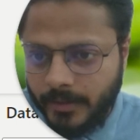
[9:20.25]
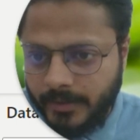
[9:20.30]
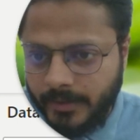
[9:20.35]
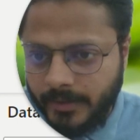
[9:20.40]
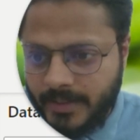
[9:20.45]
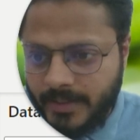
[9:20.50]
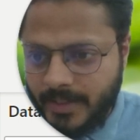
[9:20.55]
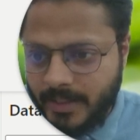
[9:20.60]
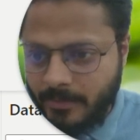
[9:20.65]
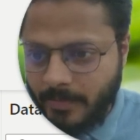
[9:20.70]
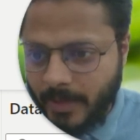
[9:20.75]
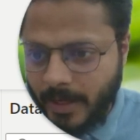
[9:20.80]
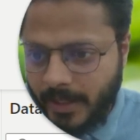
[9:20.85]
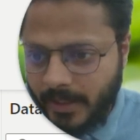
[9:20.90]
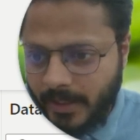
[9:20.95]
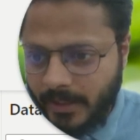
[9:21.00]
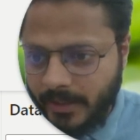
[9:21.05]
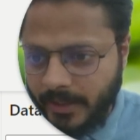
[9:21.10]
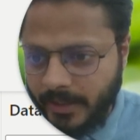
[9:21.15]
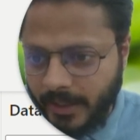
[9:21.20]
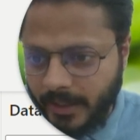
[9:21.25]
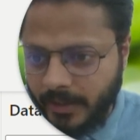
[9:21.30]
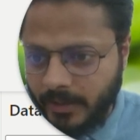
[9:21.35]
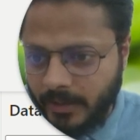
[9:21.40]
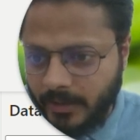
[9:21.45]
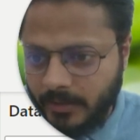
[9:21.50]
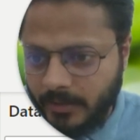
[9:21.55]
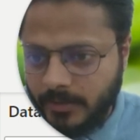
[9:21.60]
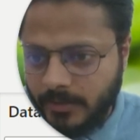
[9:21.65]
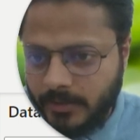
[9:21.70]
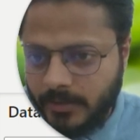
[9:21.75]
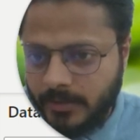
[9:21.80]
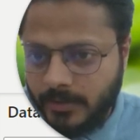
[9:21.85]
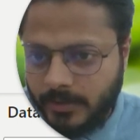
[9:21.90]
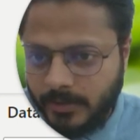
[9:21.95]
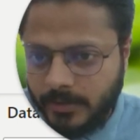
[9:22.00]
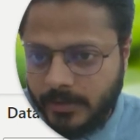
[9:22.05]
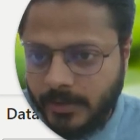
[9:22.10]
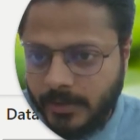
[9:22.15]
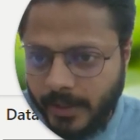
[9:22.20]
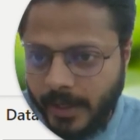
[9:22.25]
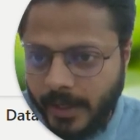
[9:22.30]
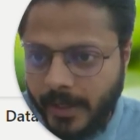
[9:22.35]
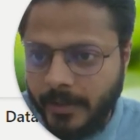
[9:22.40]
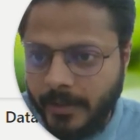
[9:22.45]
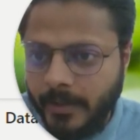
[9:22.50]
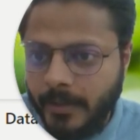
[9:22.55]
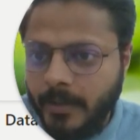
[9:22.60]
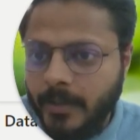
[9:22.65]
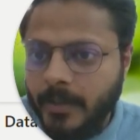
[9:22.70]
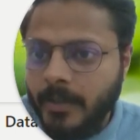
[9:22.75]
this is my date, right?